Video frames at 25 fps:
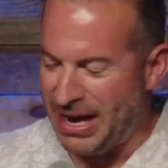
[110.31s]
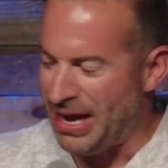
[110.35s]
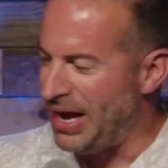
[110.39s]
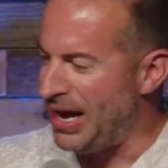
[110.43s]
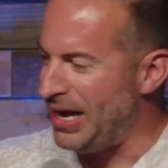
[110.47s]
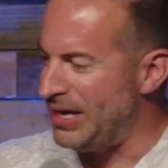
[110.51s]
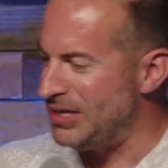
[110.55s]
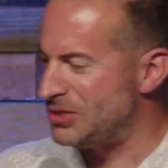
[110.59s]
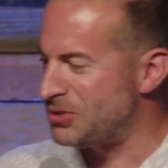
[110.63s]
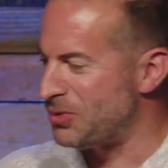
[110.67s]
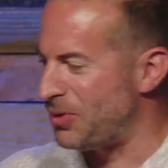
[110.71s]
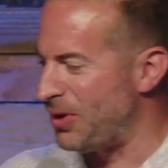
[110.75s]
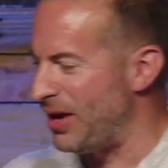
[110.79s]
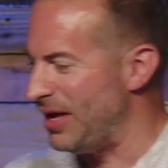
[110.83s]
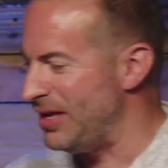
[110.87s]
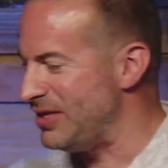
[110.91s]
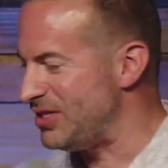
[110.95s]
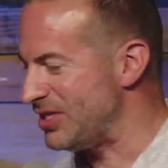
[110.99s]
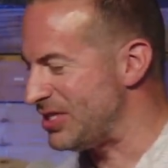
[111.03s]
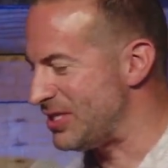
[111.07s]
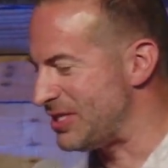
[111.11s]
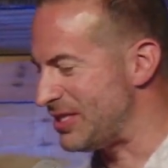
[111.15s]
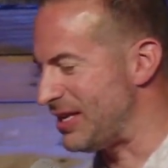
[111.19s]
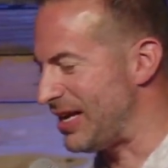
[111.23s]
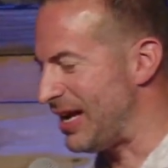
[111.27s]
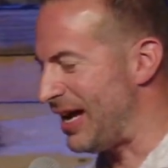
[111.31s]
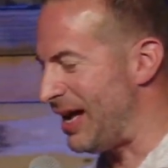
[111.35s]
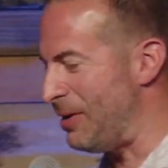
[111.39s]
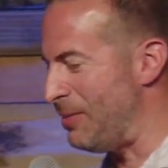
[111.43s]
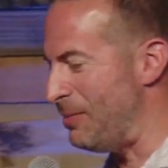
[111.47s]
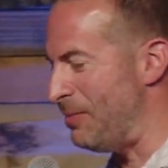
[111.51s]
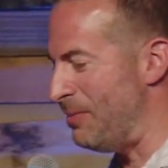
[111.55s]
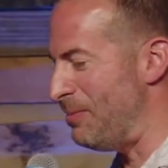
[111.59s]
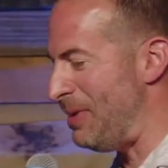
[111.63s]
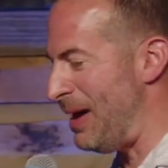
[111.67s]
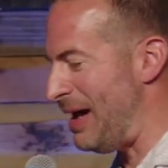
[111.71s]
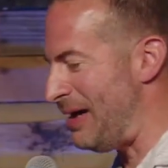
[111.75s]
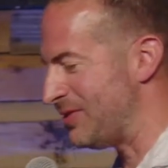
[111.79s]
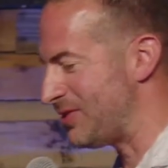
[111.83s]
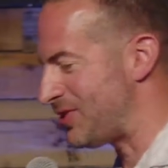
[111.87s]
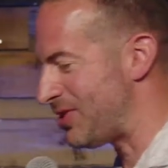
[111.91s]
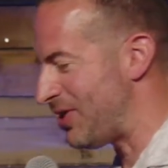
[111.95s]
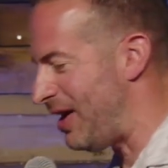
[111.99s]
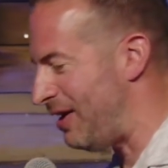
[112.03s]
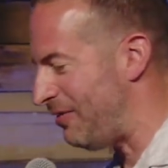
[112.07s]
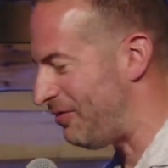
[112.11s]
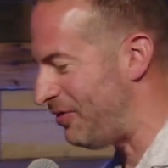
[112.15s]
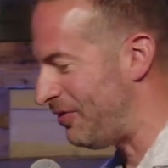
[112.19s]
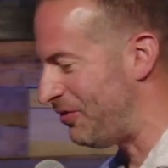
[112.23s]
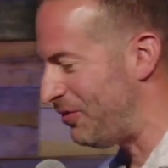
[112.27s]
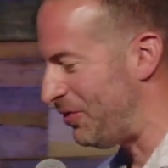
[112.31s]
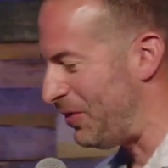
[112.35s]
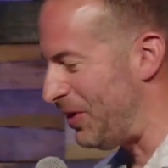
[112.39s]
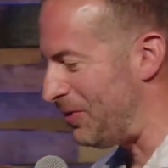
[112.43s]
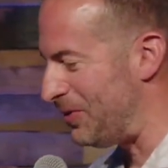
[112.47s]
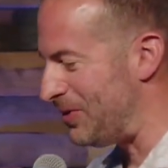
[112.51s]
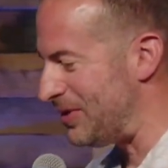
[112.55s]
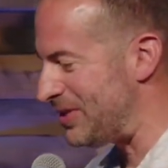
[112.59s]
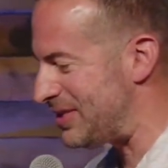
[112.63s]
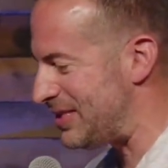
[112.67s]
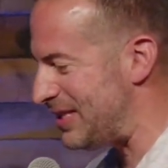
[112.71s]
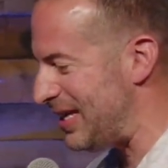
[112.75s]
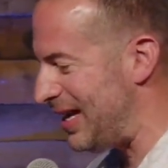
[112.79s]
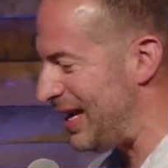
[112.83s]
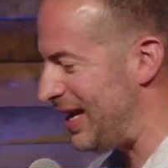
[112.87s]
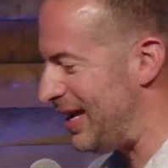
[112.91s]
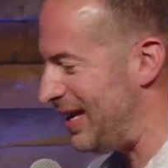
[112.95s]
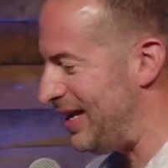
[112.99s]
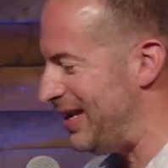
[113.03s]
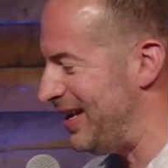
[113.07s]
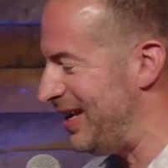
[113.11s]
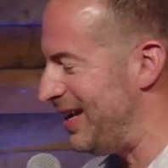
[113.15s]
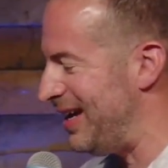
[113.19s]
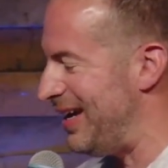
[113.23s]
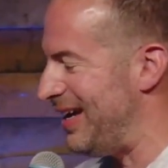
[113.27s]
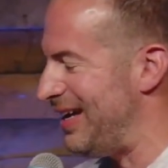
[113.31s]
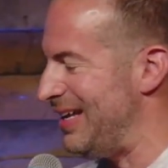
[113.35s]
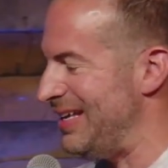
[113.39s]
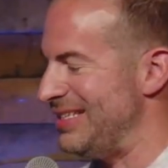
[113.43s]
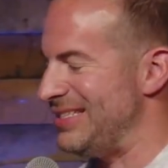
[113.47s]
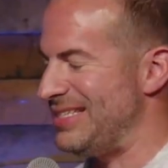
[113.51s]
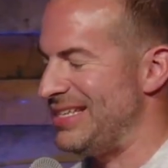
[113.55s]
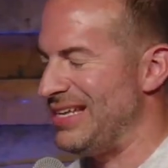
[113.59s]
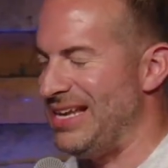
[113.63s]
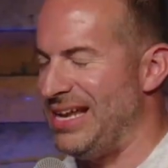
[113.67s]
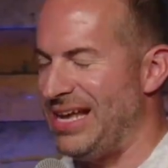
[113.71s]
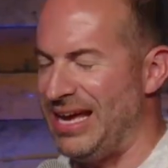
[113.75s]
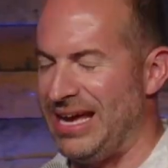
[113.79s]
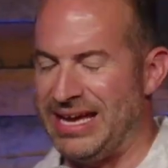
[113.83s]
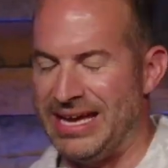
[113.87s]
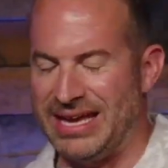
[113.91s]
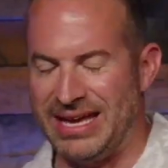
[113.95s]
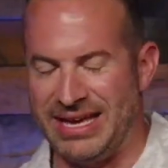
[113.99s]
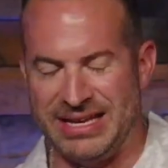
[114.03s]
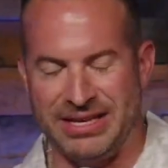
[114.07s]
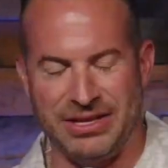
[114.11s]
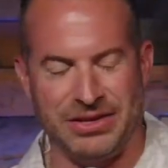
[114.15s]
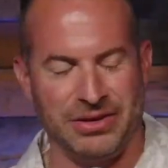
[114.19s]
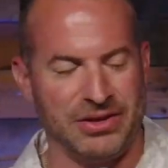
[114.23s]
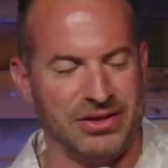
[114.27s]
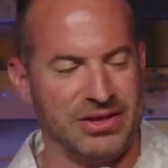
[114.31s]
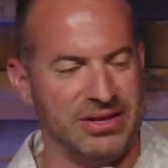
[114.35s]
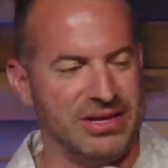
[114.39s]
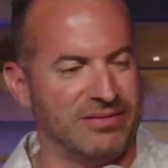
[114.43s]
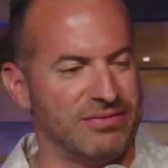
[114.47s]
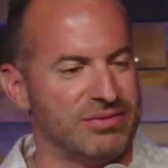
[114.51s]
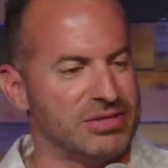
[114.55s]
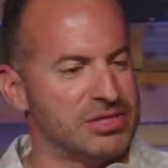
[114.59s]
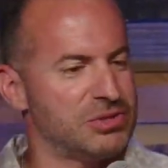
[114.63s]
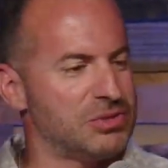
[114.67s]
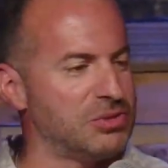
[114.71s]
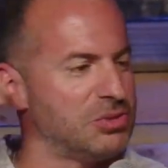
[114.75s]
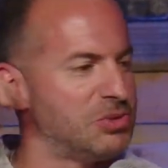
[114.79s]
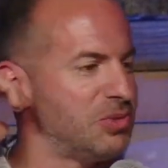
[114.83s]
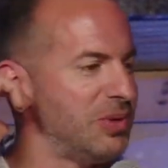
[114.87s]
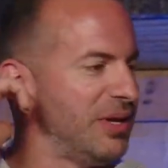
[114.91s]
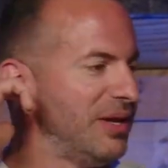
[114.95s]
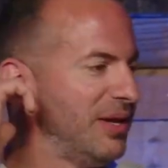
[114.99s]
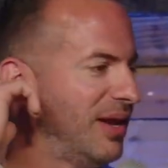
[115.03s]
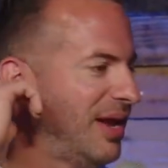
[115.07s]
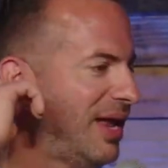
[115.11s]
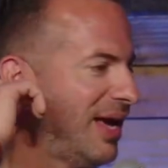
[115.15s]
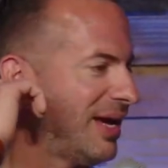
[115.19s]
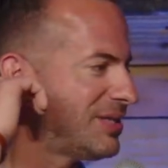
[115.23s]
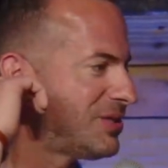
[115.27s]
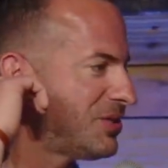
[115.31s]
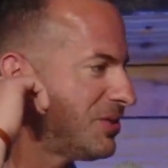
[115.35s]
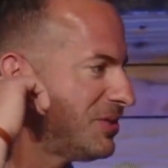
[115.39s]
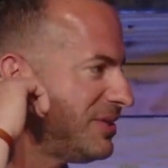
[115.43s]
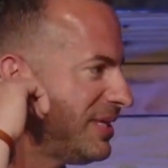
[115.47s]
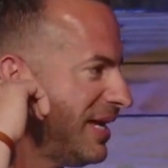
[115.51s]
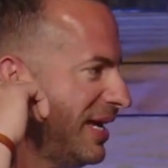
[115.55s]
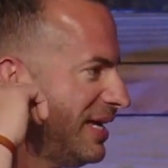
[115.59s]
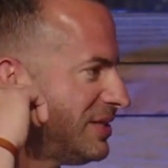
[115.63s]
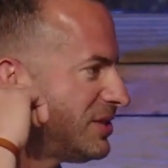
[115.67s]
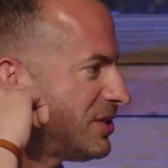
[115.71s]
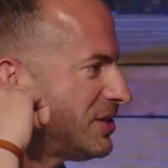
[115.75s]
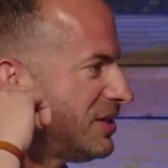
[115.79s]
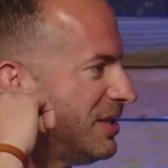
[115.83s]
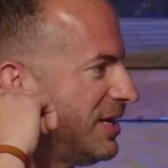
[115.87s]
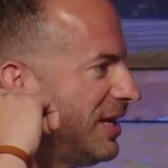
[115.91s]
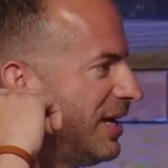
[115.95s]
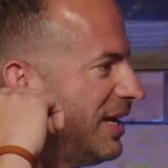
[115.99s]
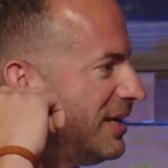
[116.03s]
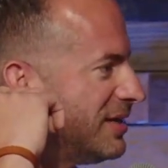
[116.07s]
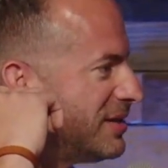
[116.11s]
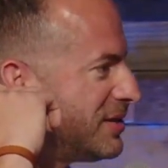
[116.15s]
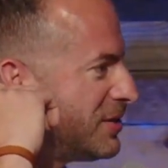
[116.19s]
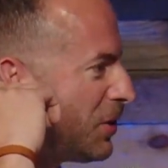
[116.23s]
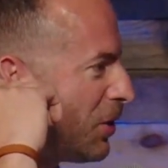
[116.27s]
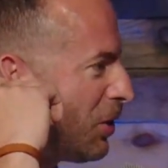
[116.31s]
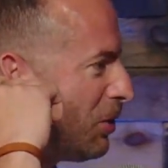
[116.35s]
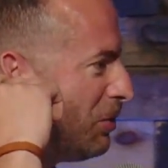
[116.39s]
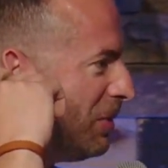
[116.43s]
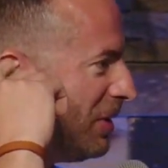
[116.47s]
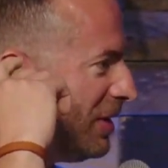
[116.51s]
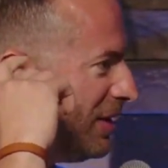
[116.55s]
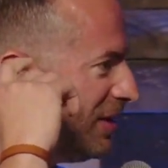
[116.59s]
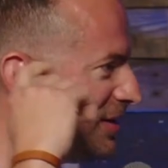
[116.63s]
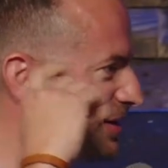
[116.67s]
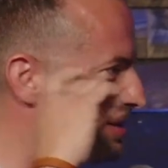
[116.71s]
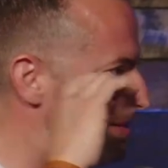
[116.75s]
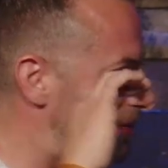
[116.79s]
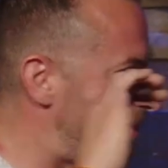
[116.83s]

I just want to just kind of bounce off of what was saying uh, tonight. And you know, the difference between an exhortation and a sermon is